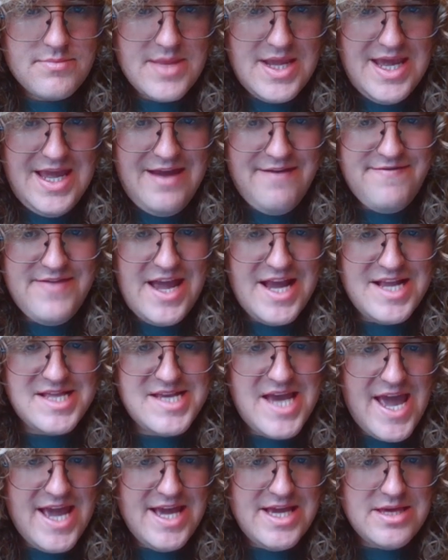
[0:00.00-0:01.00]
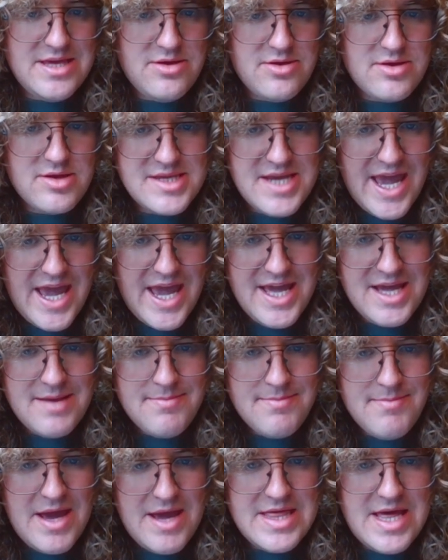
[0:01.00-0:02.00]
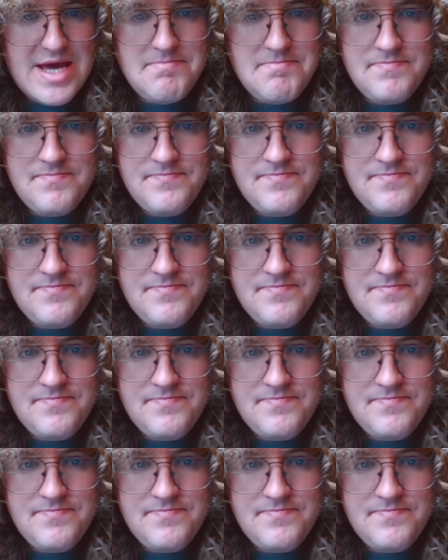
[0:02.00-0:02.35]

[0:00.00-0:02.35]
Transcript: If they take, you can take maybe them.